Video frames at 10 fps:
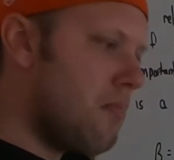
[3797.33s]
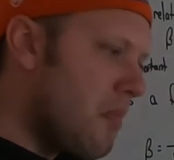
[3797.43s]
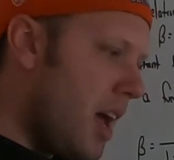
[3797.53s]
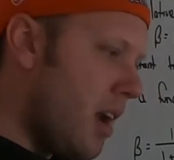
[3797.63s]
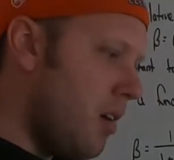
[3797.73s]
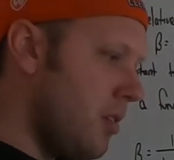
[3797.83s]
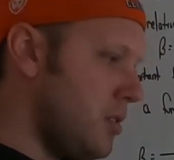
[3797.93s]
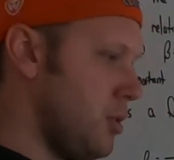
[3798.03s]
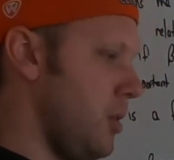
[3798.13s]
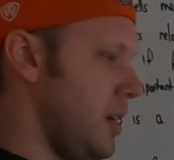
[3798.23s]
And I'll
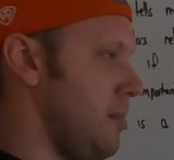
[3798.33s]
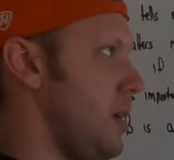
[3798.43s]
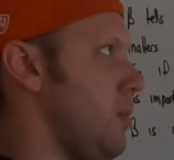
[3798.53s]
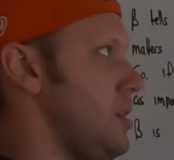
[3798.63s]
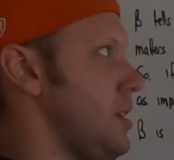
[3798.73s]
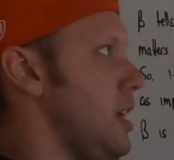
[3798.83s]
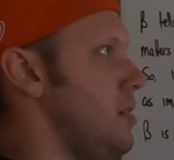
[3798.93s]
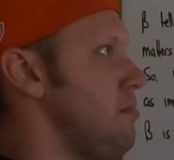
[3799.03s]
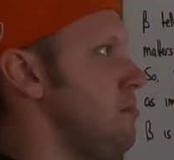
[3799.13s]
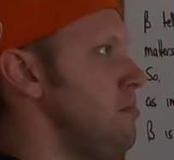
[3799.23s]
enjoy my
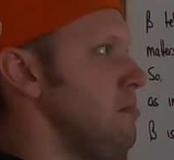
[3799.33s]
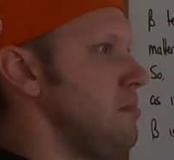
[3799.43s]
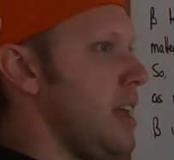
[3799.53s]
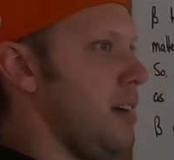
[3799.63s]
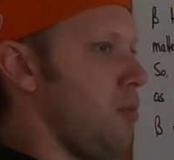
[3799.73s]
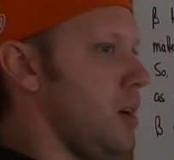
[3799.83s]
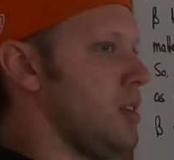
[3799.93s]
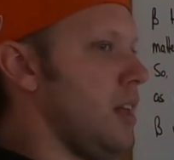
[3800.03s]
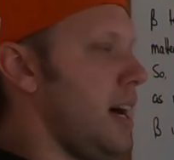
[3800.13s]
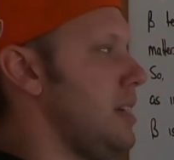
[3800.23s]
whiskey, have one
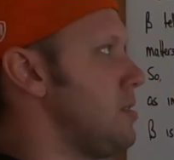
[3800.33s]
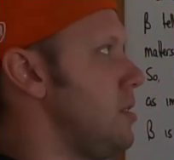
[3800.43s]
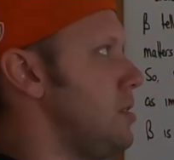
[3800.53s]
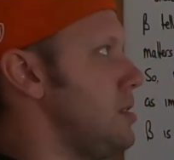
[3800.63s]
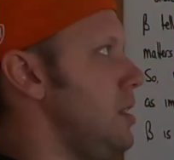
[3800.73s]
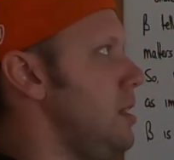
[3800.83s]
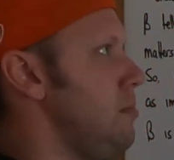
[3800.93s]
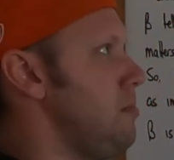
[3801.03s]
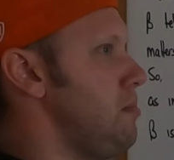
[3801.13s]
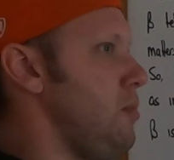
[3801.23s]
glass, go to
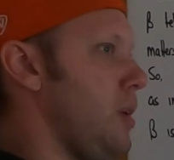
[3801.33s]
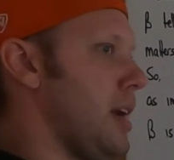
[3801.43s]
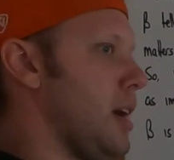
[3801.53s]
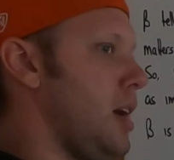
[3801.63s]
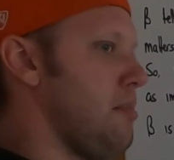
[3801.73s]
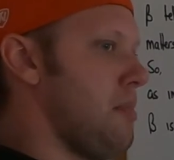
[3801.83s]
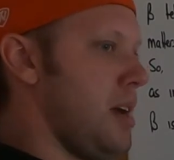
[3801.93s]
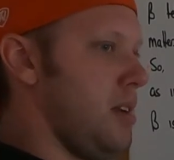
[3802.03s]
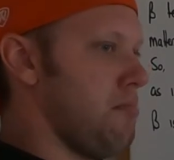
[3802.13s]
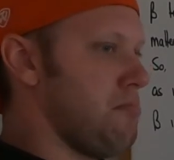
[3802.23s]
sleep, wake up,
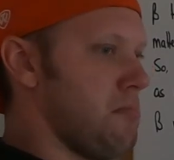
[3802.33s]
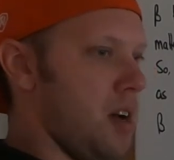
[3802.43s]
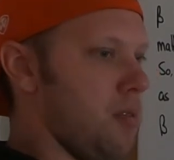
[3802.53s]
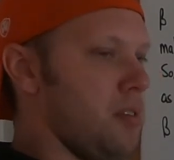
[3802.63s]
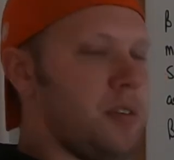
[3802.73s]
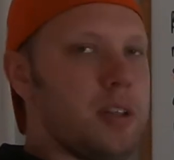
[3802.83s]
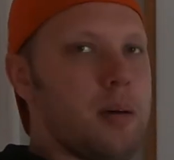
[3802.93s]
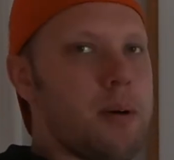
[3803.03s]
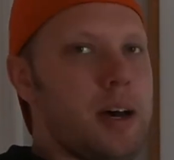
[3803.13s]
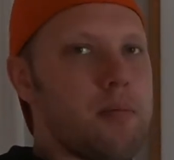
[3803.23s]
and not really feel
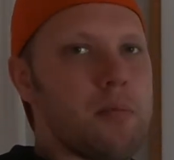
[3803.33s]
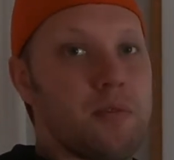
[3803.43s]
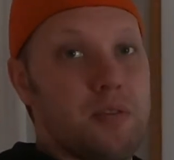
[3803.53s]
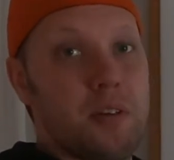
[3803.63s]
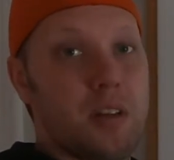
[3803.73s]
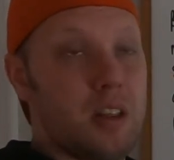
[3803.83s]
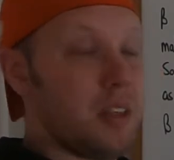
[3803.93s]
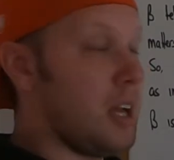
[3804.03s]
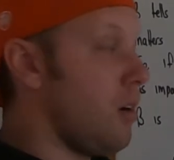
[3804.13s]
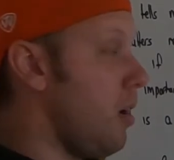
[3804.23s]
that bad, if you feel
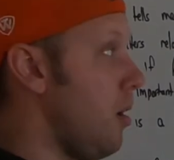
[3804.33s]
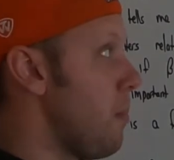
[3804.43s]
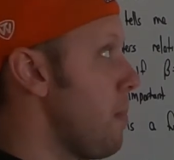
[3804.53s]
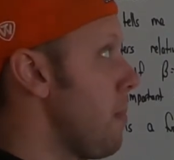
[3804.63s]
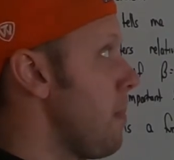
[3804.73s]
anything at all.